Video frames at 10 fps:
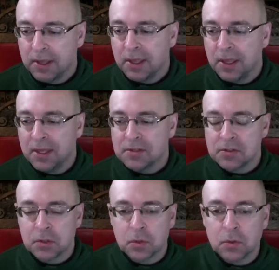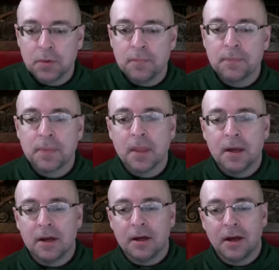And so,
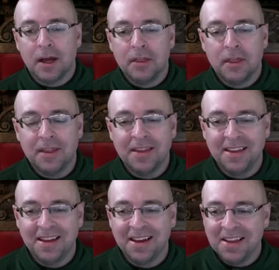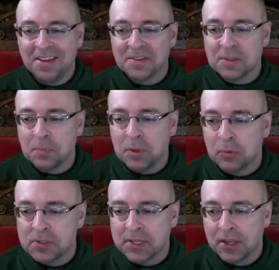uh, I, yeah, some people
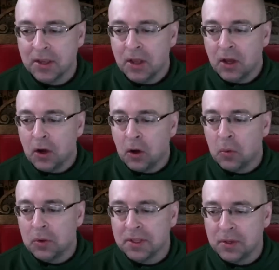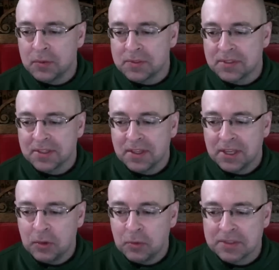were saying, "Oh, well, he was
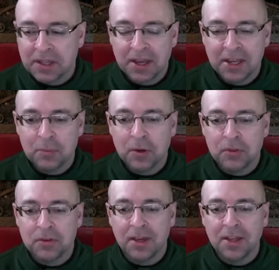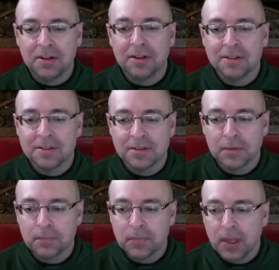he was lying about the title,"
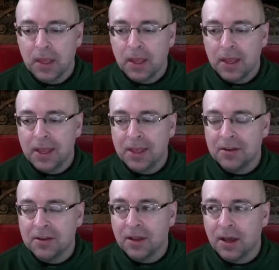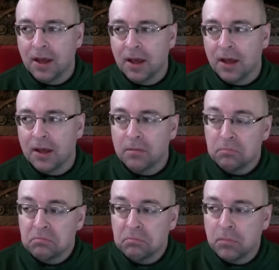and
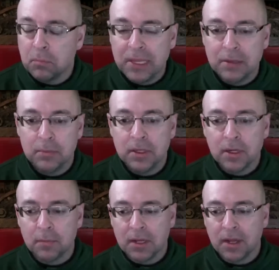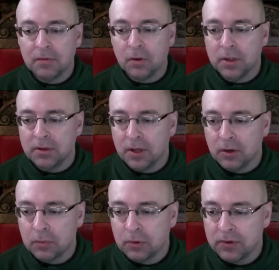maybe, I mean, I have no idea. I
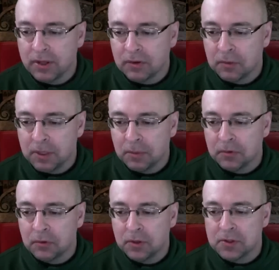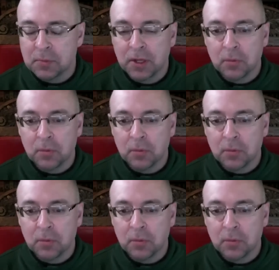don't pretend to be able to read his mind.